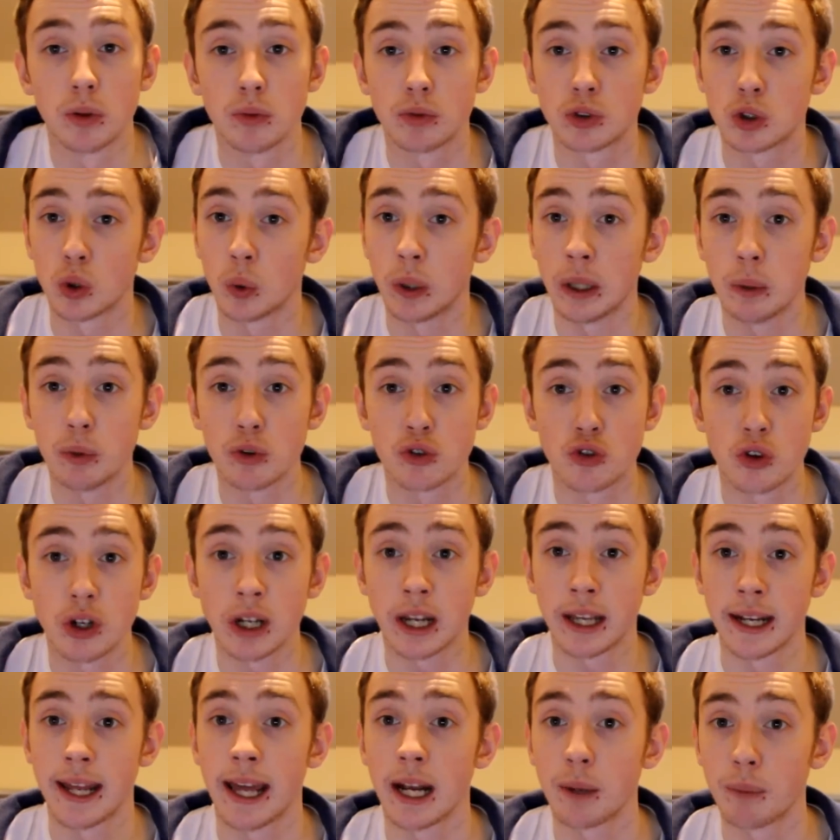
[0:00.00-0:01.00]
so he was
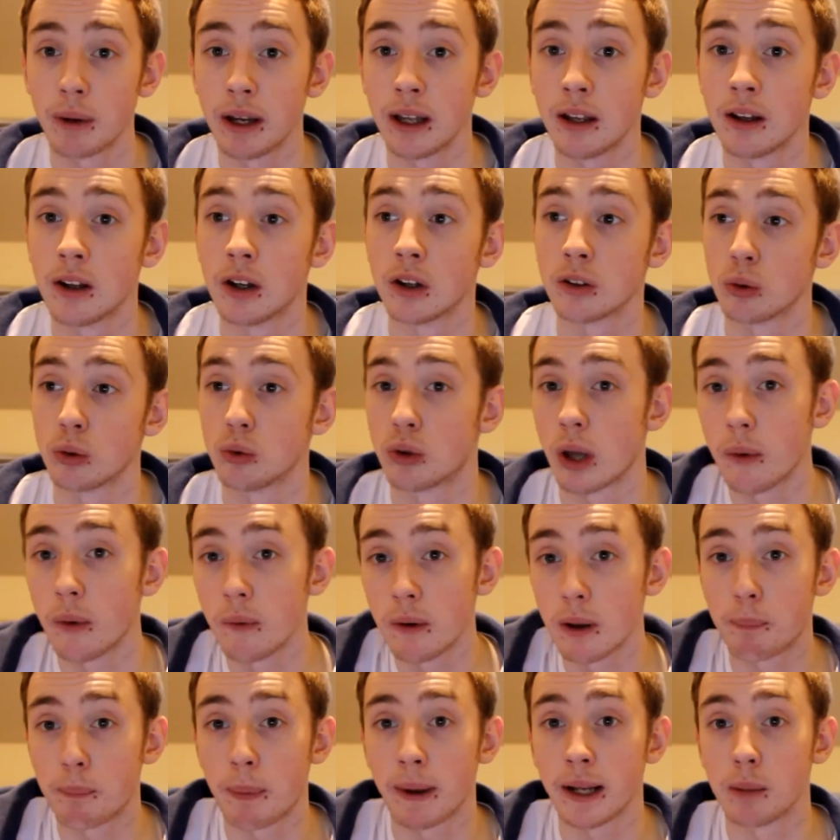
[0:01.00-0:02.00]
drinking anyway. So
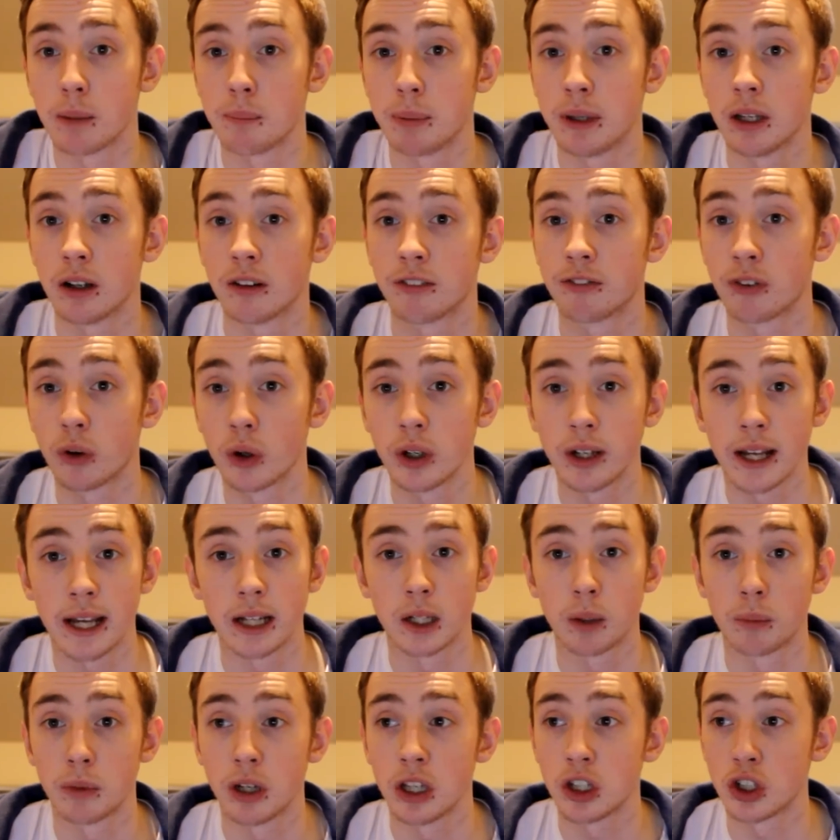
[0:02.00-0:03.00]
downing a pint of beer for your neck
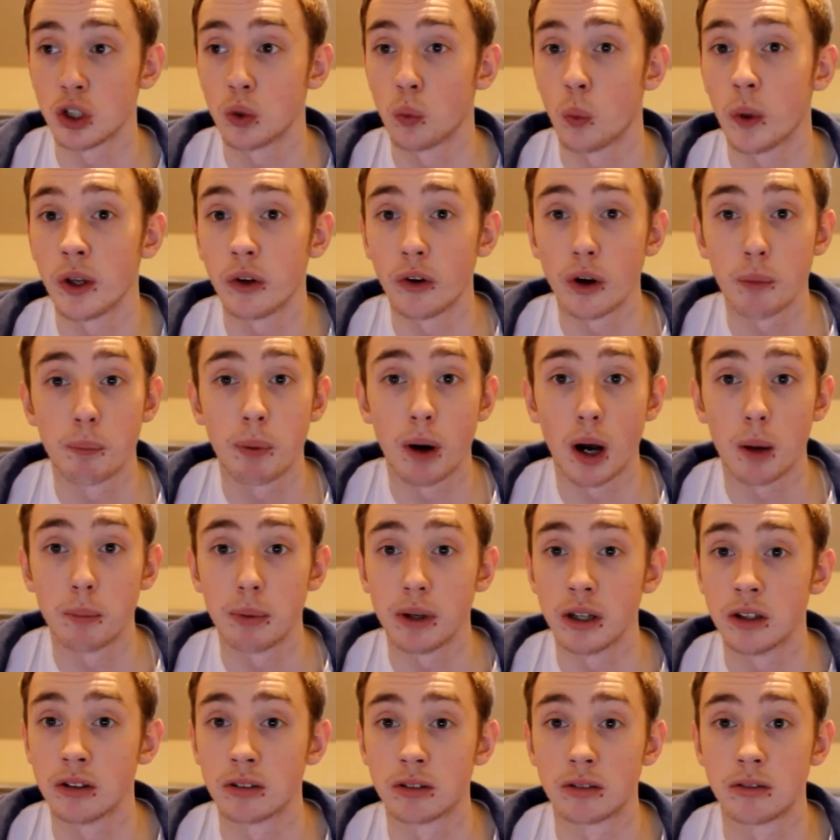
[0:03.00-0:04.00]
nomination when you're in a pub
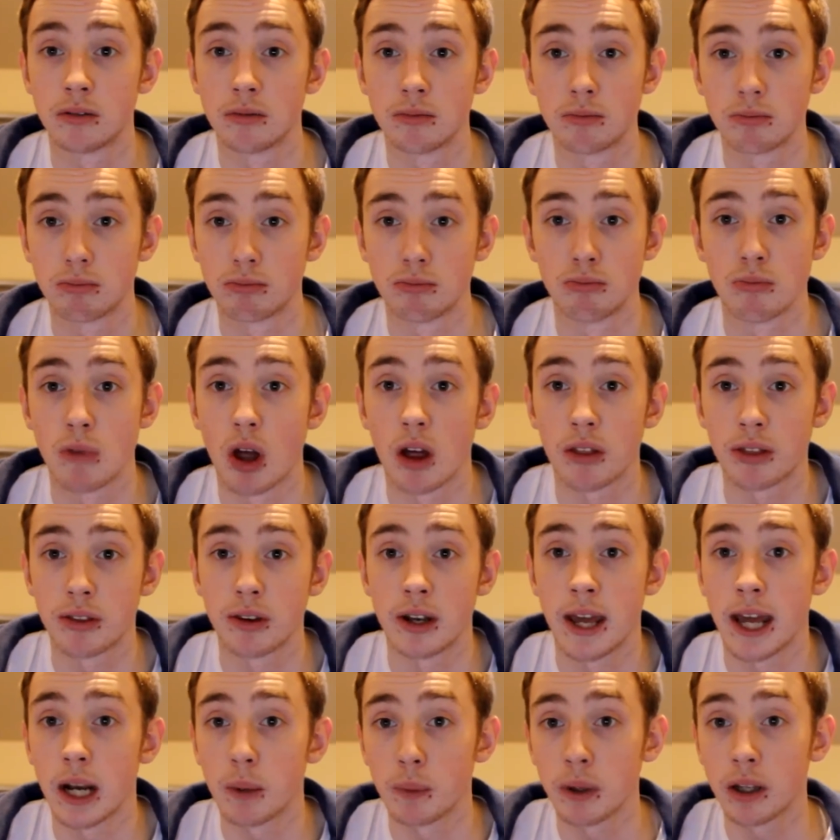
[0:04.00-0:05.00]
is
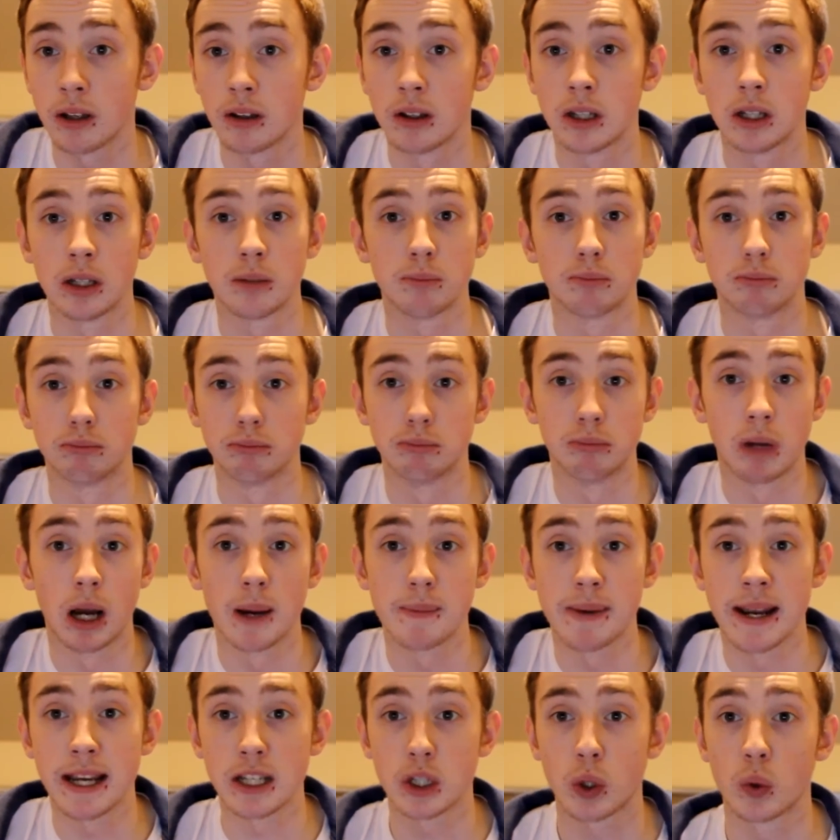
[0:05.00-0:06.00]
nothing anyway.
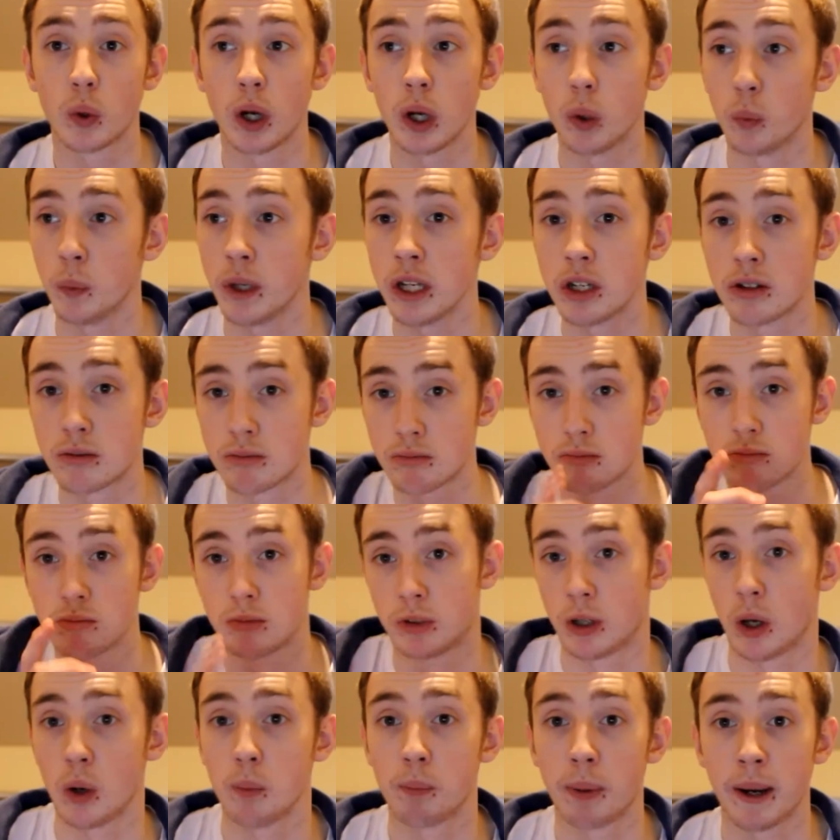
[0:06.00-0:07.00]
My mates go out, we
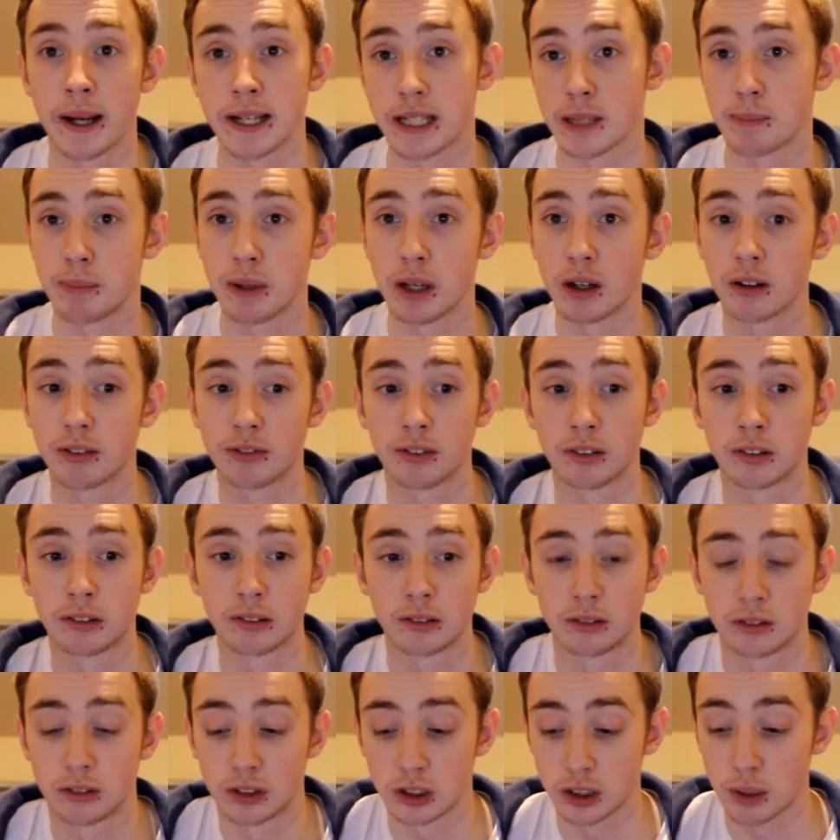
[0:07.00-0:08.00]
down pints of beer for
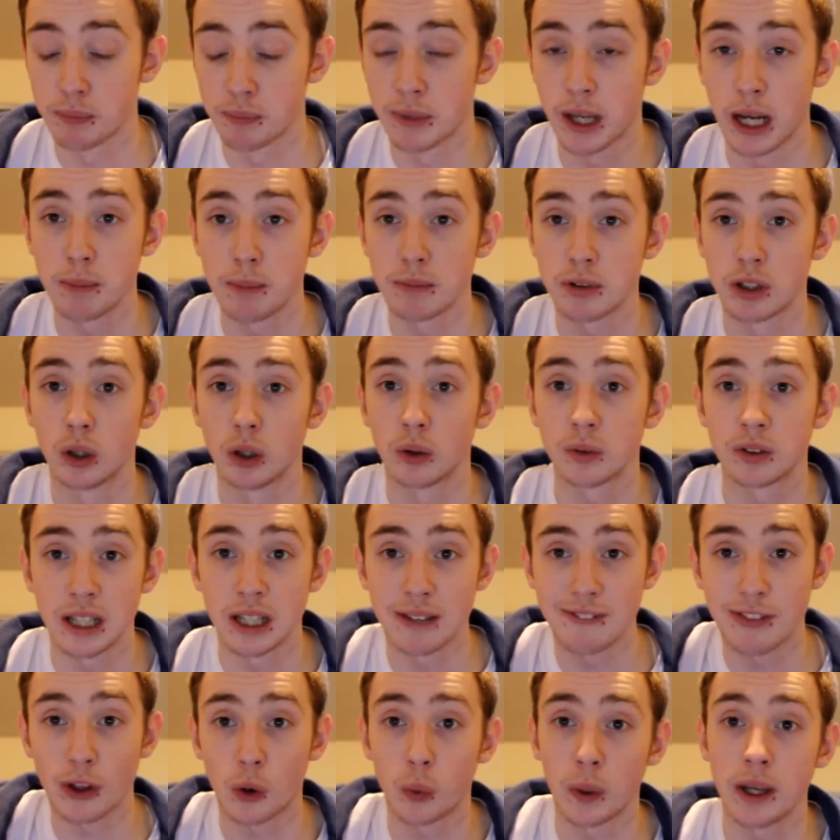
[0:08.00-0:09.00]
sometimes, you know,
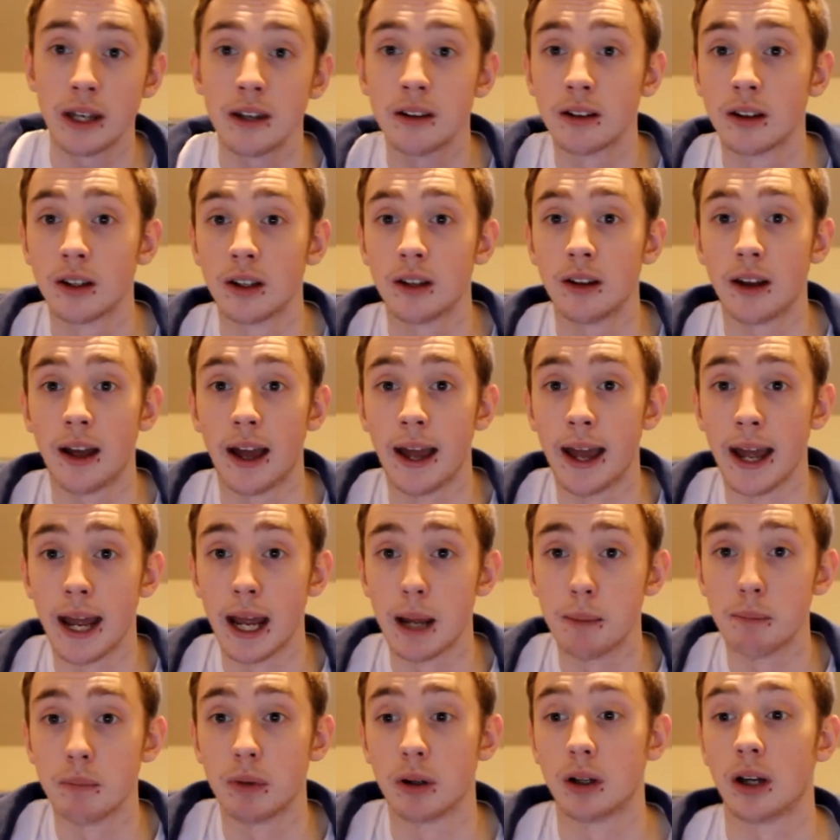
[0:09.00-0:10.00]
save the queen.
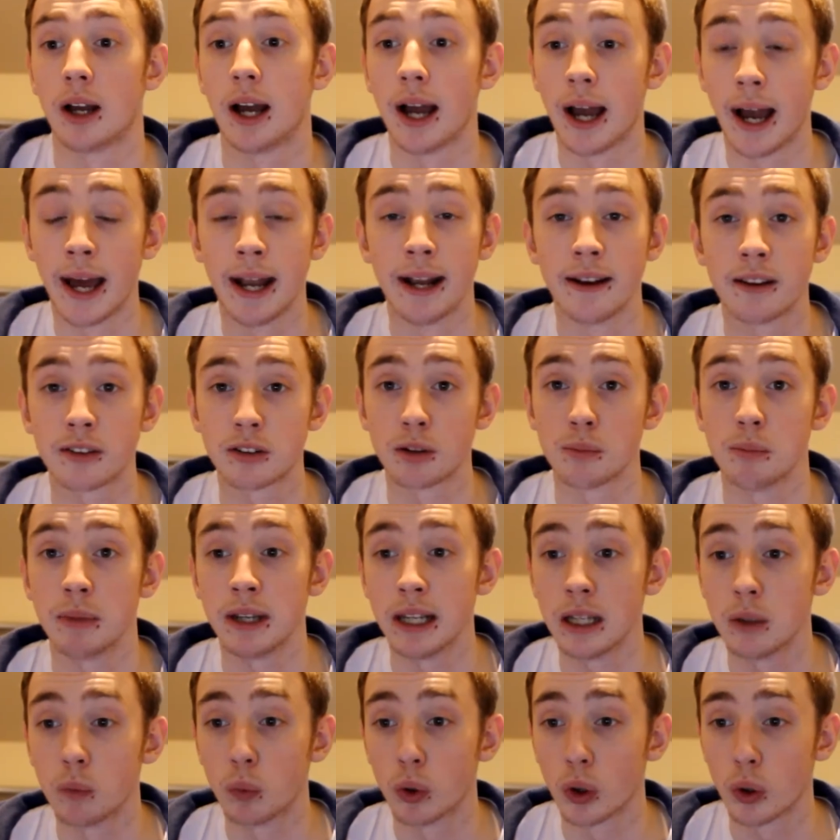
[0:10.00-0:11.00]
And doesn't
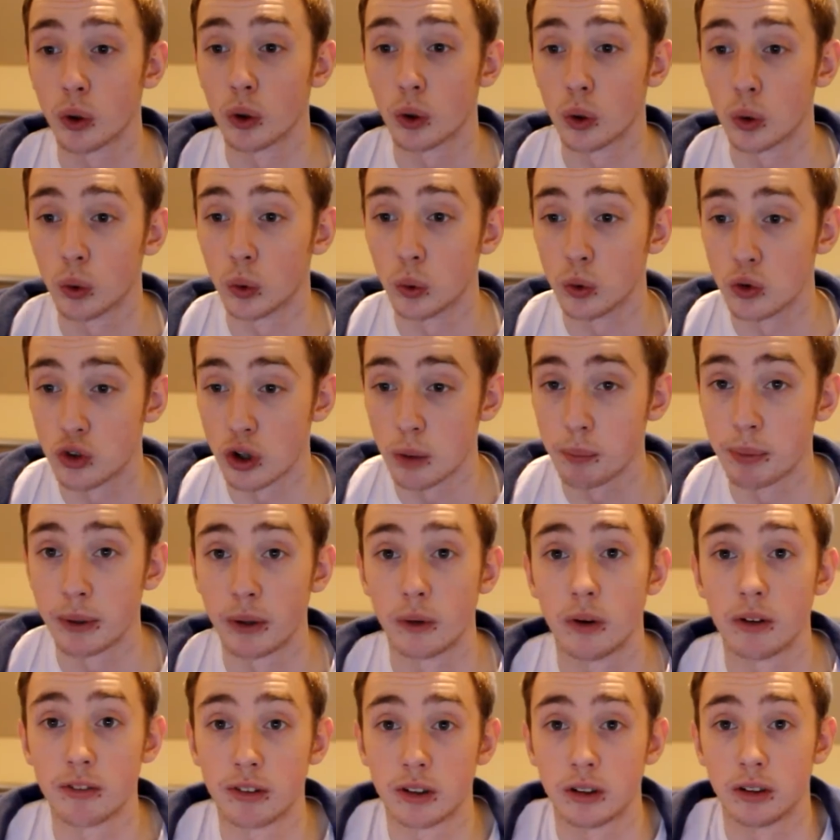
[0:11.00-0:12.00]
mean we're going to go jump in
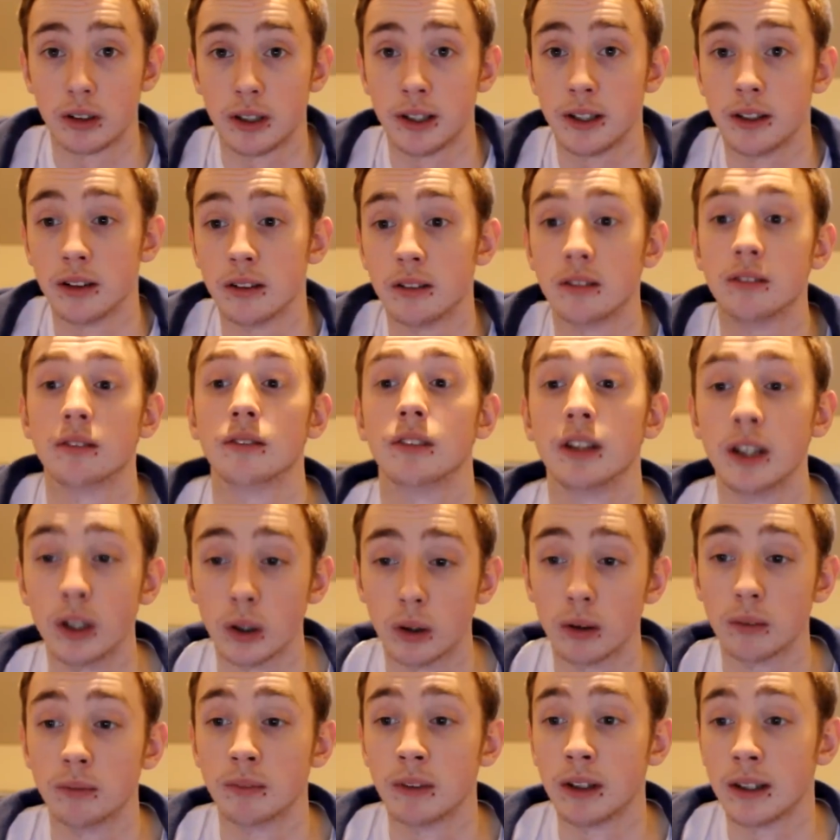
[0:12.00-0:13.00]
a river and, you
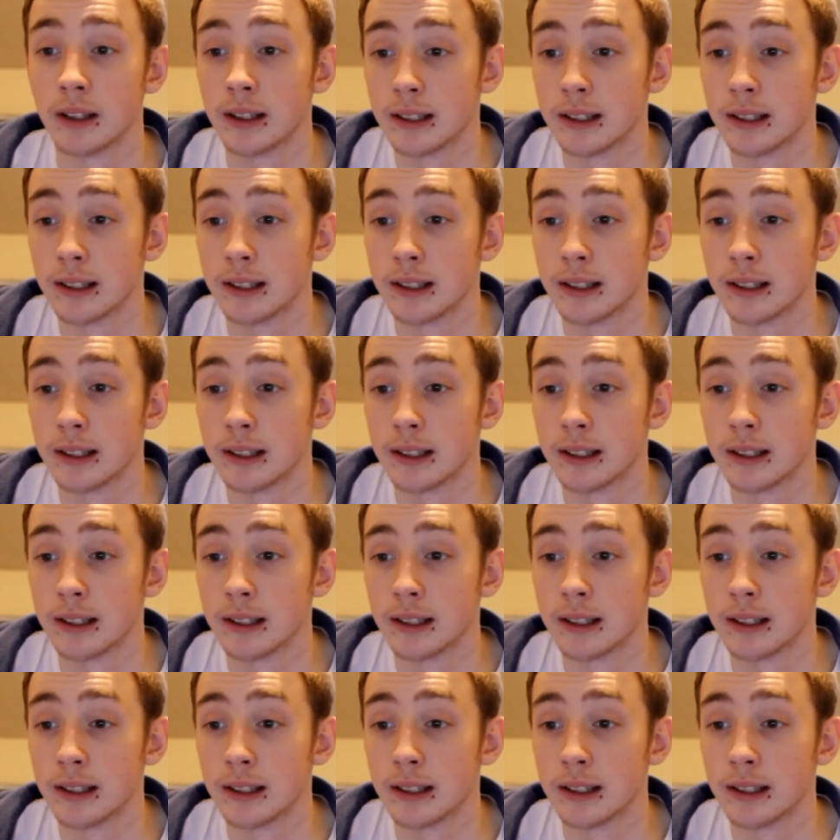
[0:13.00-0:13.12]
know,